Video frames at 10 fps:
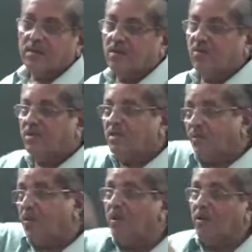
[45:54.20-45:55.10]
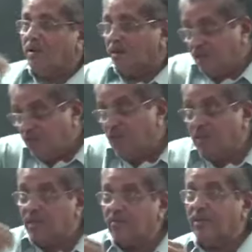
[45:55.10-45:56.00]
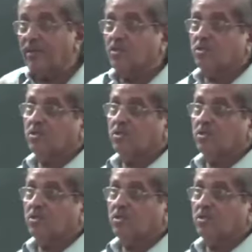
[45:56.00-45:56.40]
One is above, below, another in front and behind.